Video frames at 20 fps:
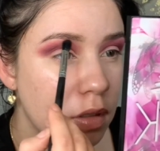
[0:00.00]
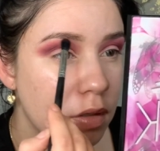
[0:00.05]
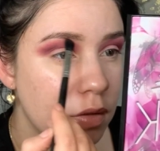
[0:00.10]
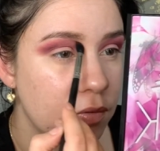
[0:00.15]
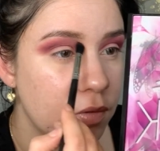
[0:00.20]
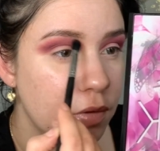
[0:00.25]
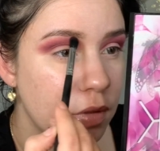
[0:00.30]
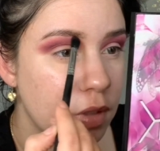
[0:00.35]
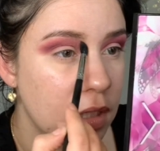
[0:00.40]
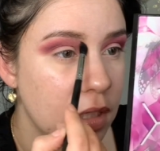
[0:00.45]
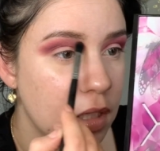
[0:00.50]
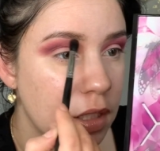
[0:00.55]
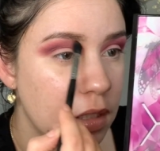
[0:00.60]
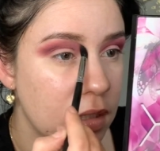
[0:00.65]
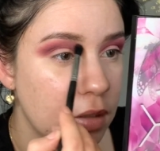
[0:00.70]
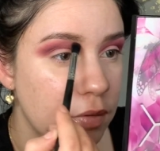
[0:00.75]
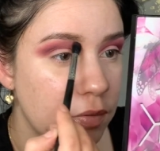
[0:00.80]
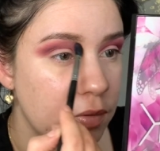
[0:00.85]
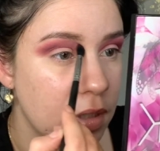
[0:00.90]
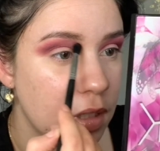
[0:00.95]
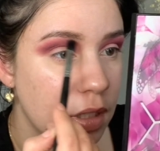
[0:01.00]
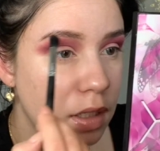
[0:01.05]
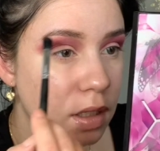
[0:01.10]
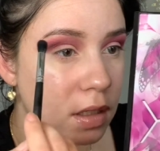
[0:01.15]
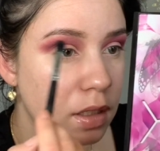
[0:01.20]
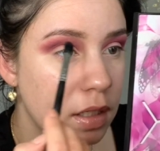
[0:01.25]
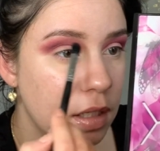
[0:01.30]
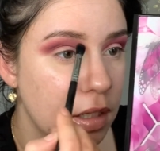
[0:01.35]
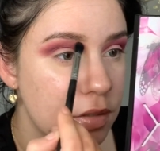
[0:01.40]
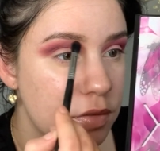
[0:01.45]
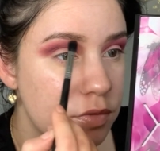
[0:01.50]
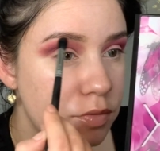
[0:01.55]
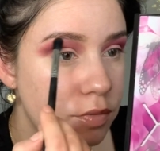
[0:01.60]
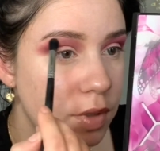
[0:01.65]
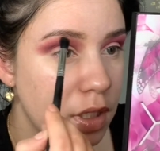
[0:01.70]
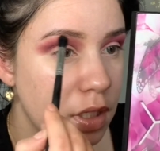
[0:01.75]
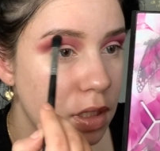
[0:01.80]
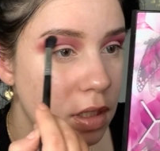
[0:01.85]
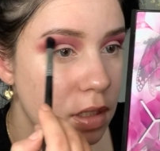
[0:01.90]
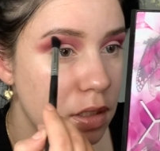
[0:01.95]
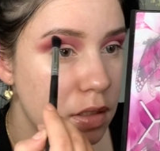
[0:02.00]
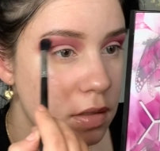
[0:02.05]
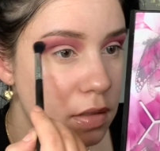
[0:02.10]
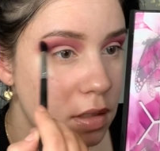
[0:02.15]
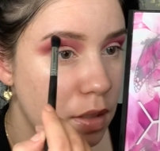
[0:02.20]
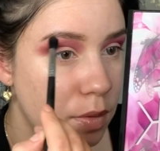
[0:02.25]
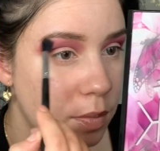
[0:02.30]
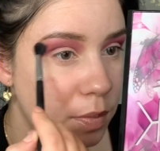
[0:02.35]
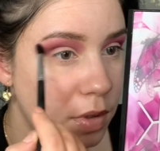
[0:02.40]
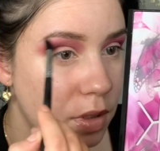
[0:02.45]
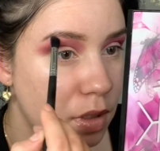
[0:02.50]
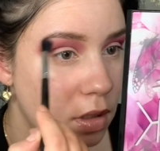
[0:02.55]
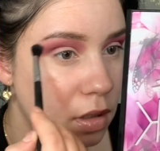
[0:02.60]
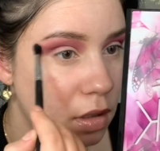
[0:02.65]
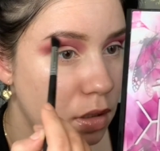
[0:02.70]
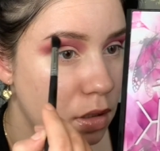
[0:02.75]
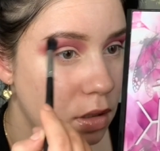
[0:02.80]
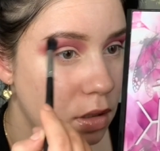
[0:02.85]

feel like I never get a nice radiance up here.